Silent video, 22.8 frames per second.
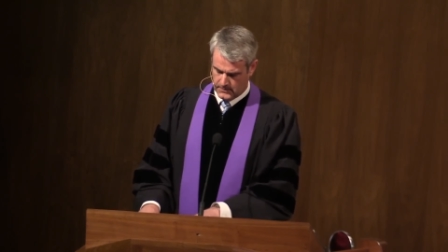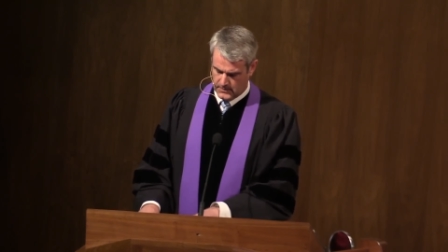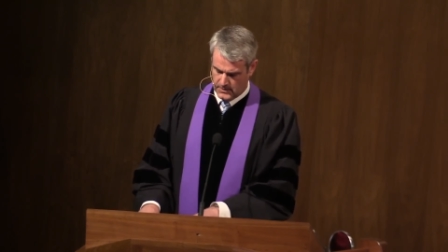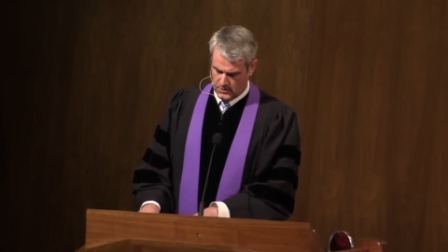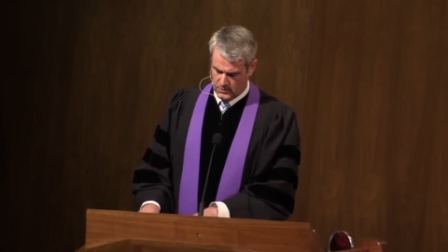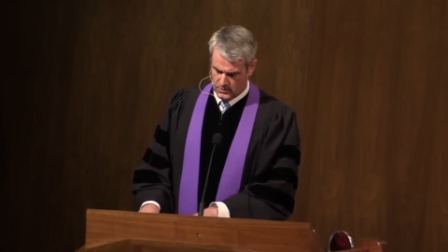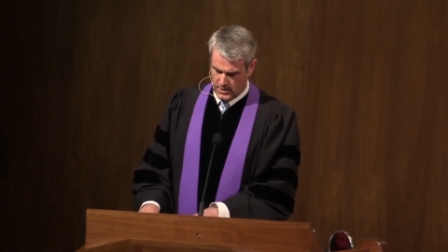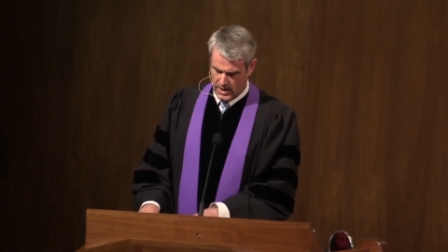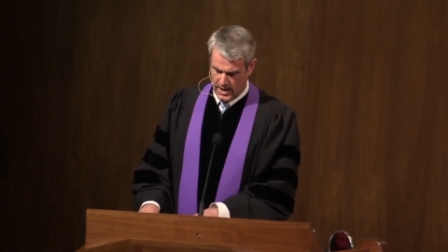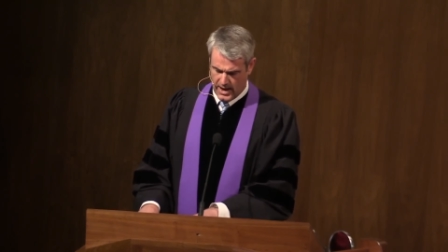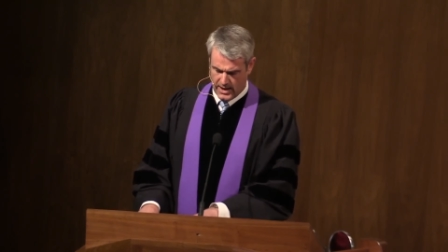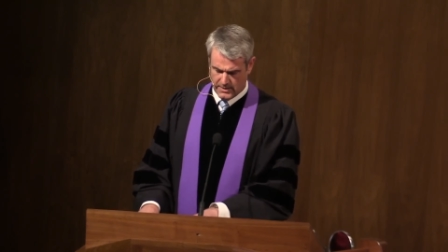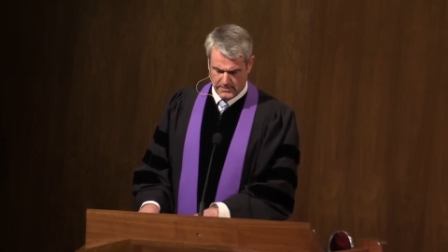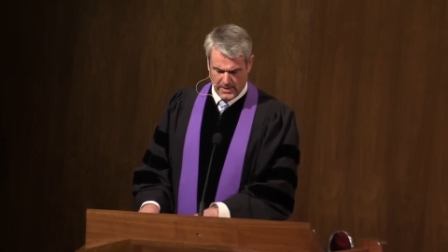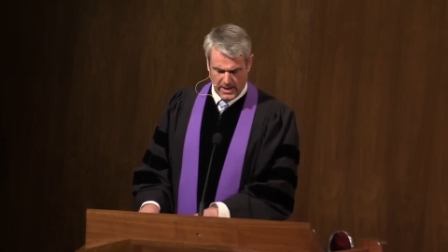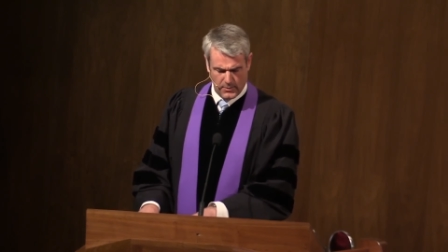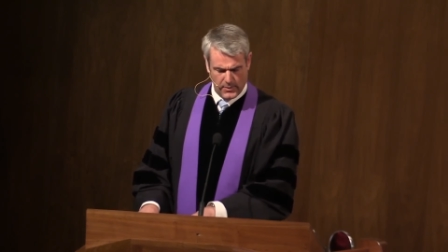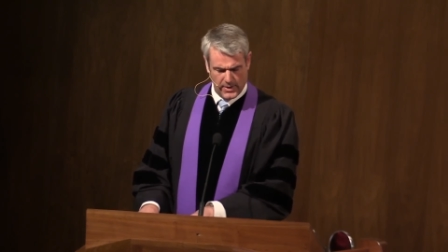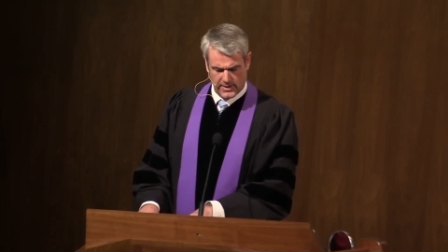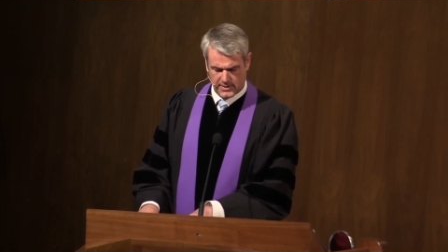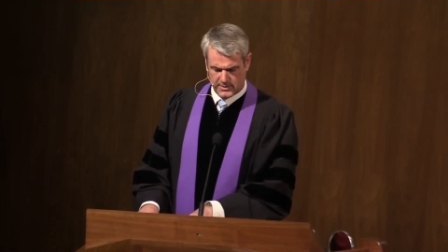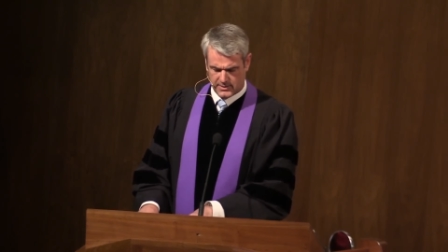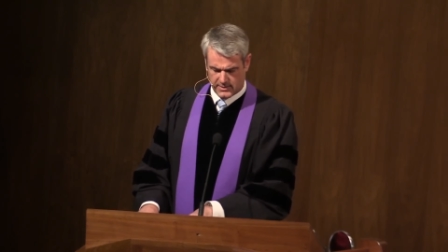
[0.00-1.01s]
Oh God, may
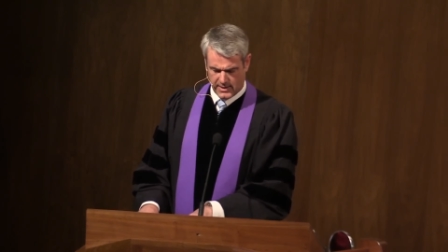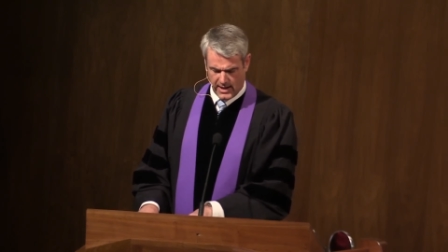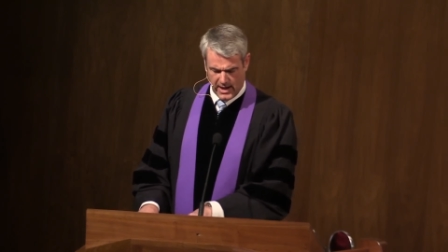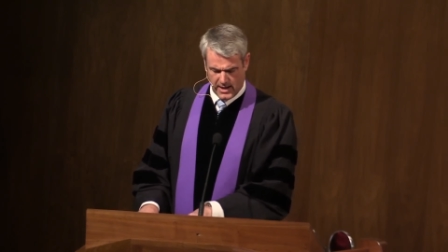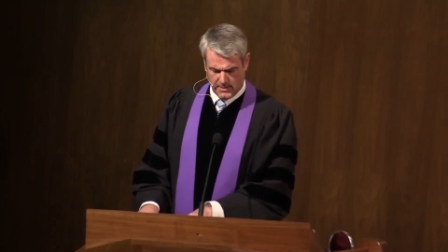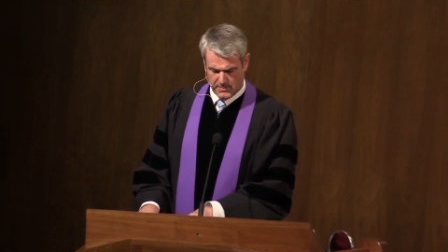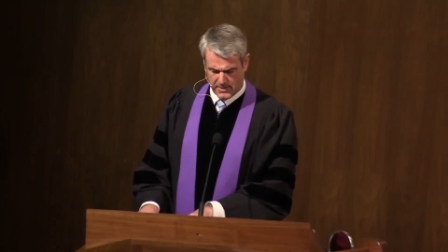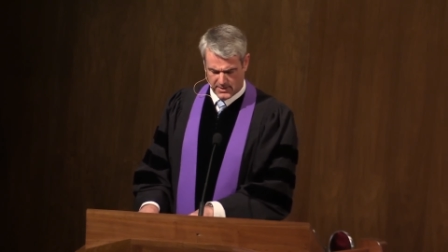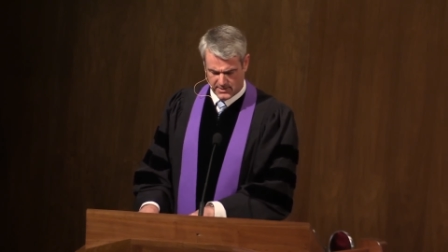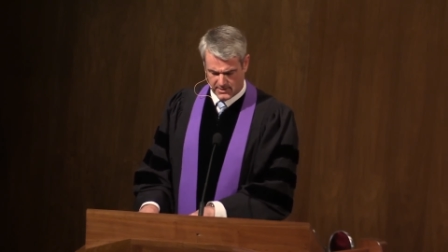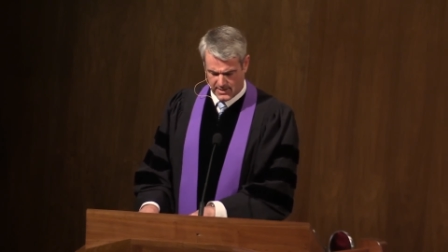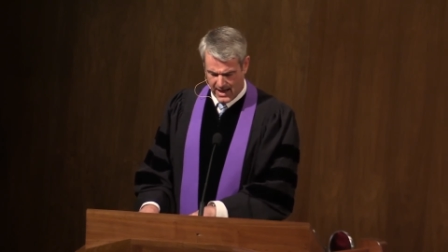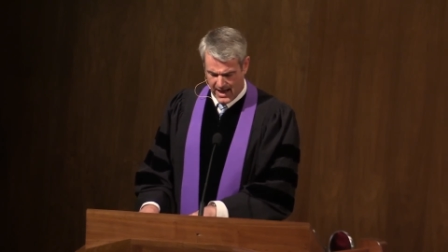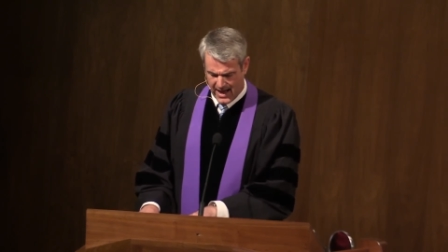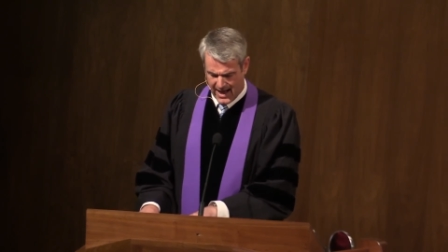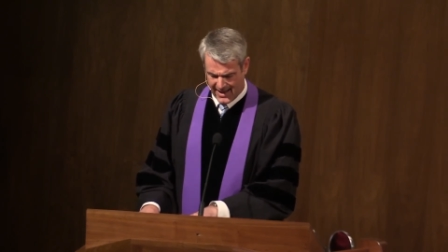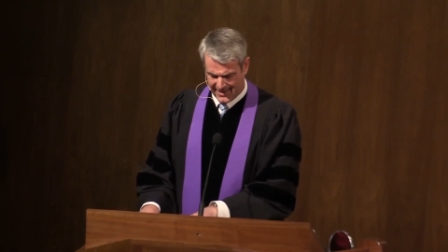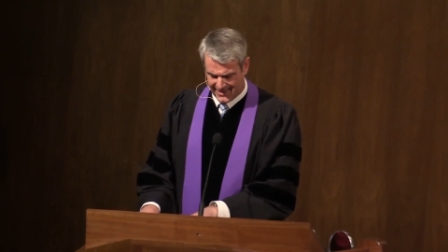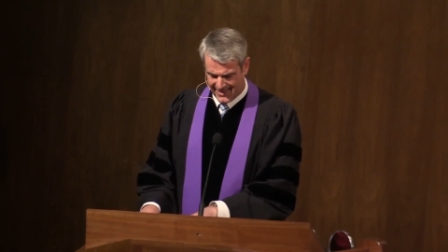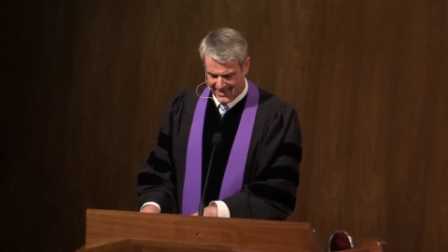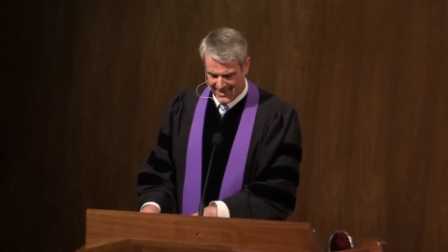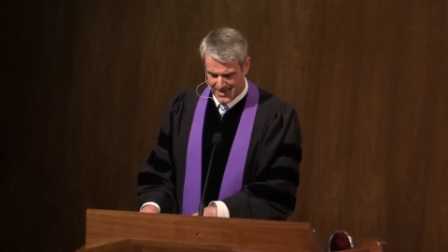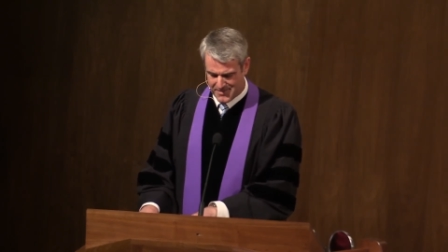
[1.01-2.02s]
we stay
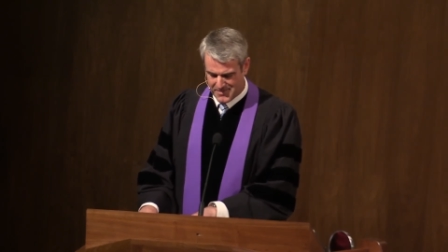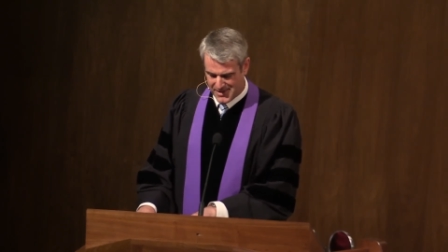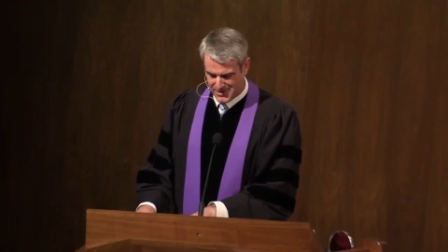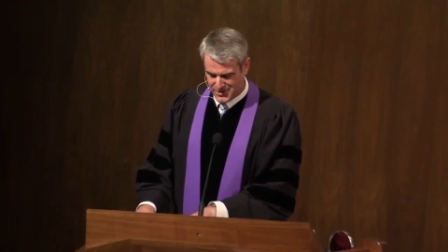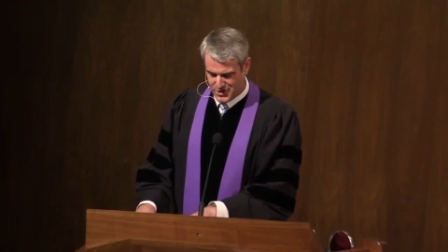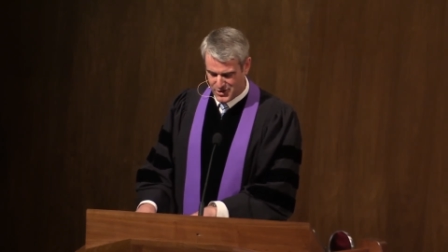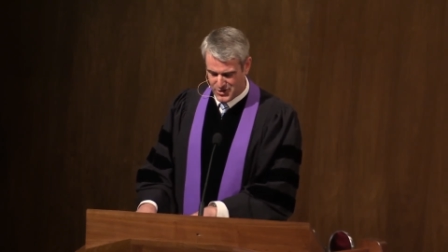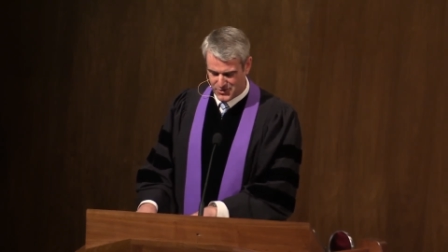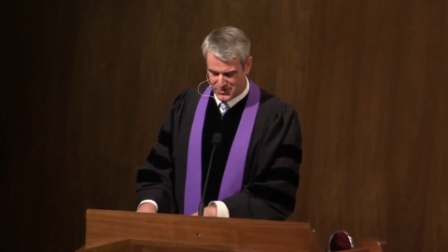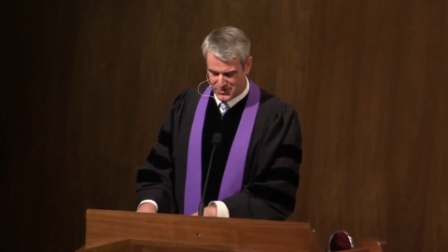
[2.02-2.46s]
beside them as you